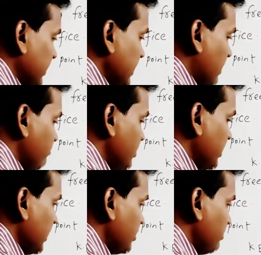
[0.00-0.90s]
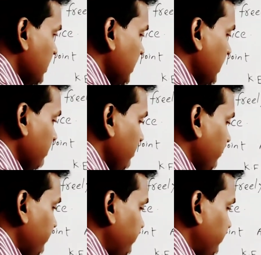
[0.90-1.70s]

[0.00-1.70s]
mgh by M